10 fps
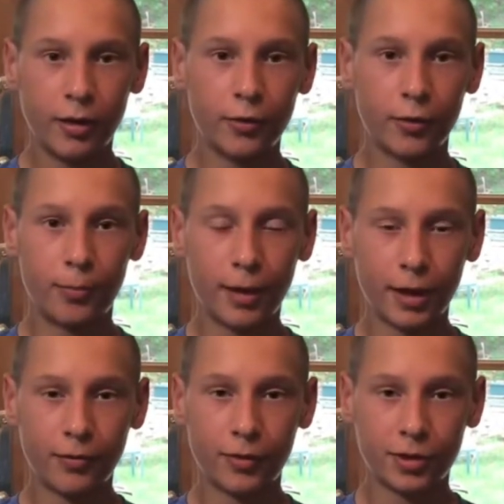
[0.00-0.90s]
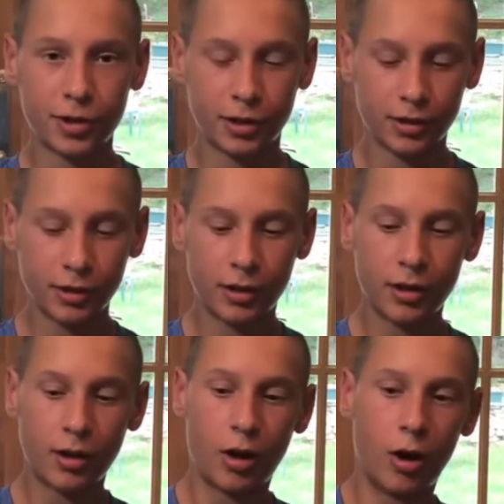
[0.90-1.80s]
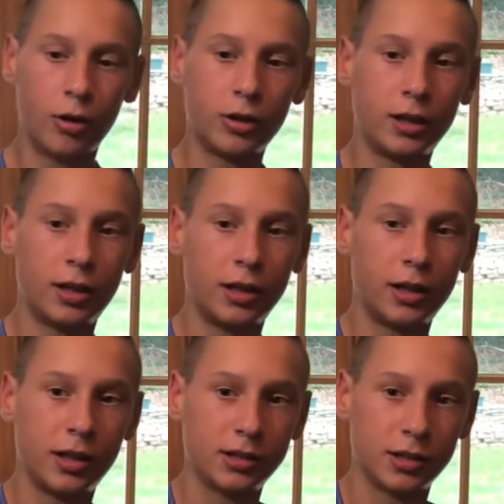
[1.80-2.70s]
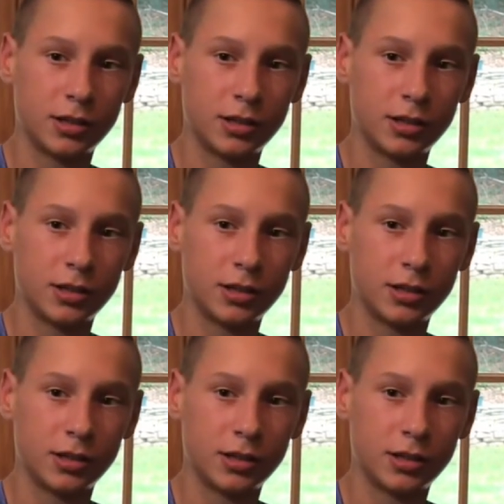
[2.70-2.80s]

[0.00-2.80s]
For pan fishing, all you need is a